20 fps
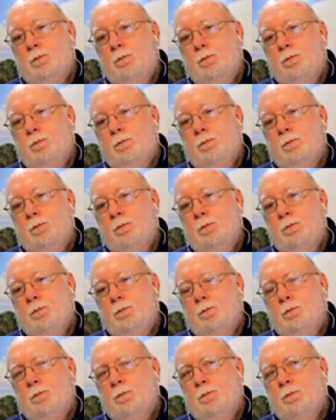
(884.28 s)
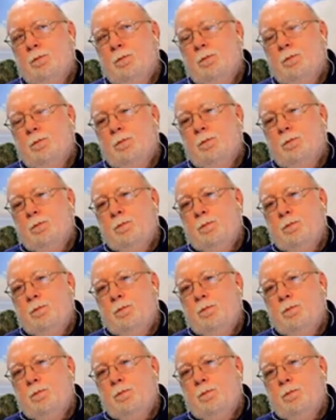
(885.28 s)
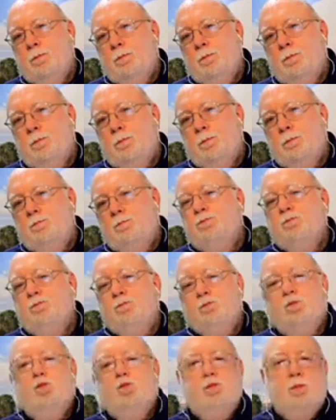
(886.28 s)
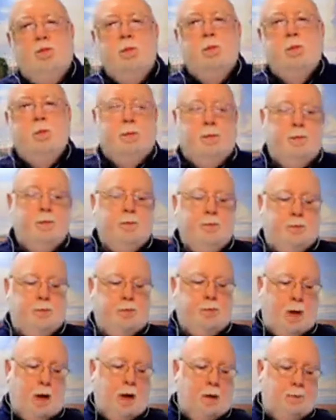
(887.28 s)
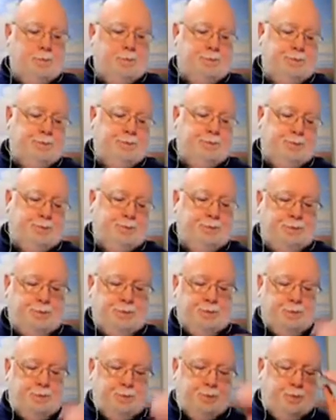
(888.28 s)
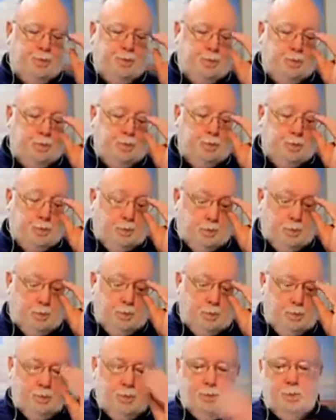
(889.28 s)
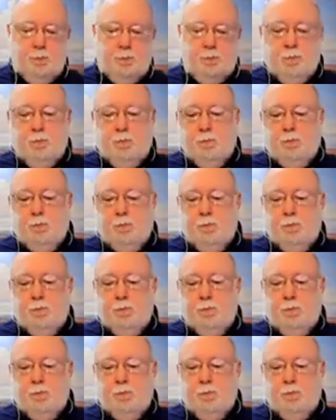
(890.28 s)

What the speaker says: (not speaking)